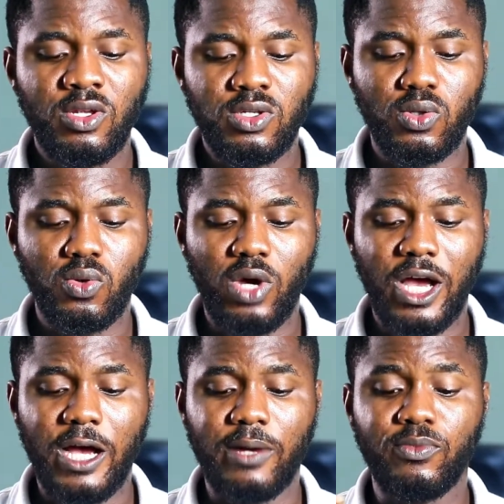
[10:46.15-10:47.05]
So
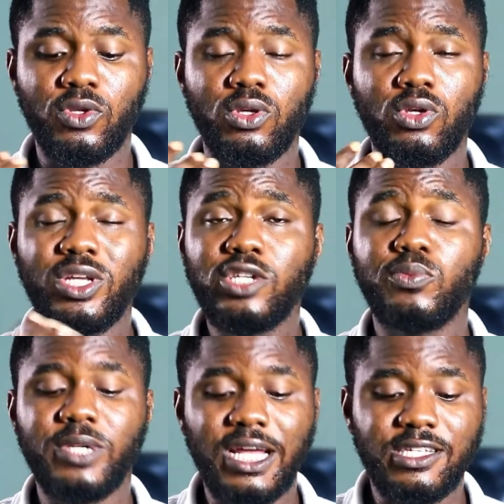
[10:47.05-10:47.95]
you need to
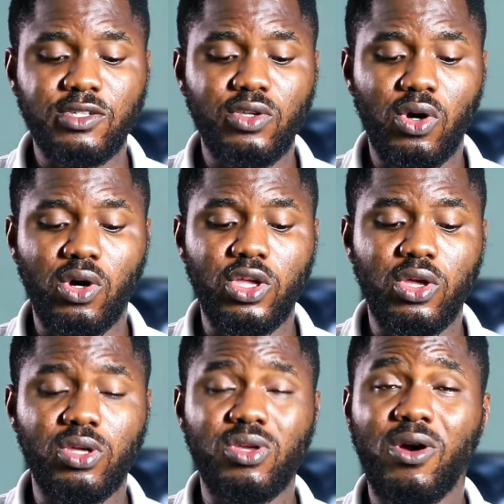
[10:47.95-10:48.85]
be getting
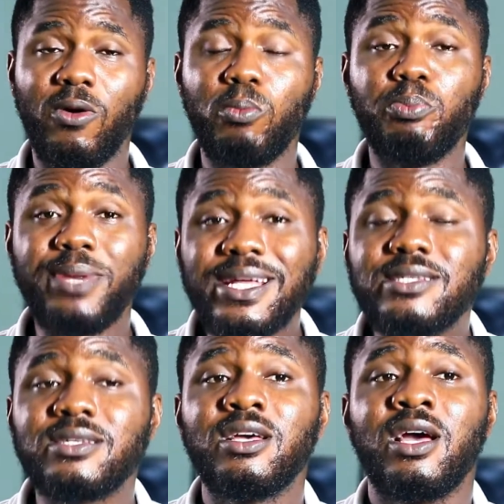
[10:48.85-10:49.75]
your
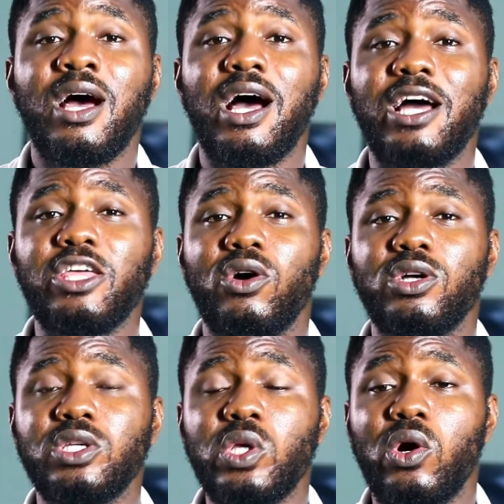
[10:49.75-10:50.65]
meat
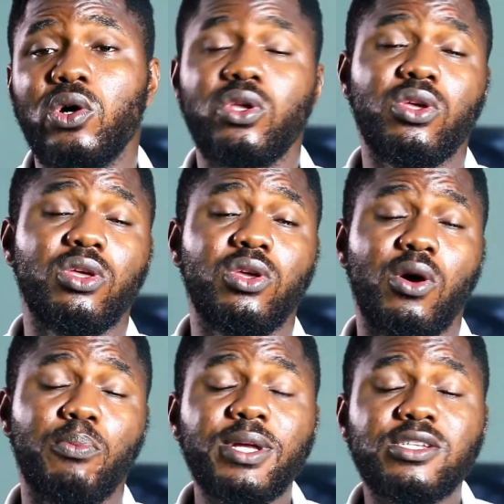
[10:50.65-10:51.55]
your
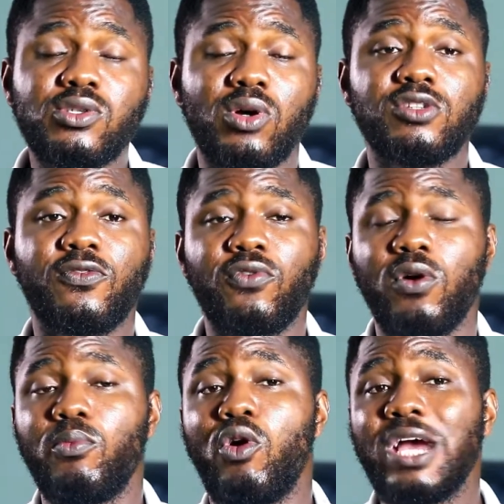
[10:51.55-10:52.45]
meat source
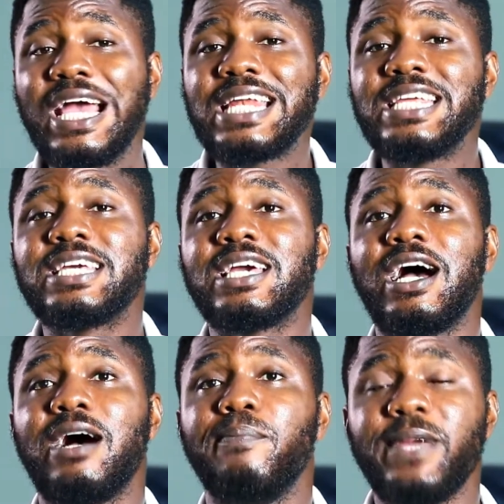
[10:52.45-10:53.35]
from organic
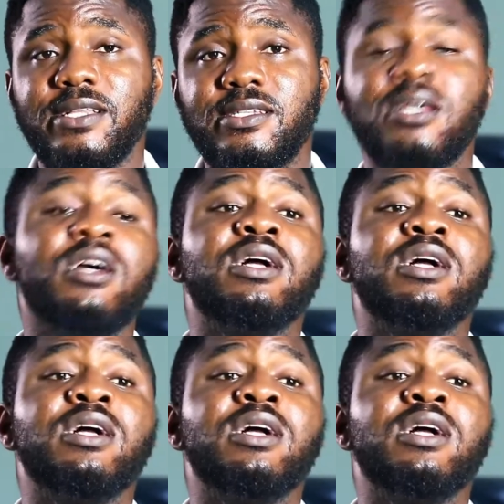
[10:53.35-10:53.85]
meat.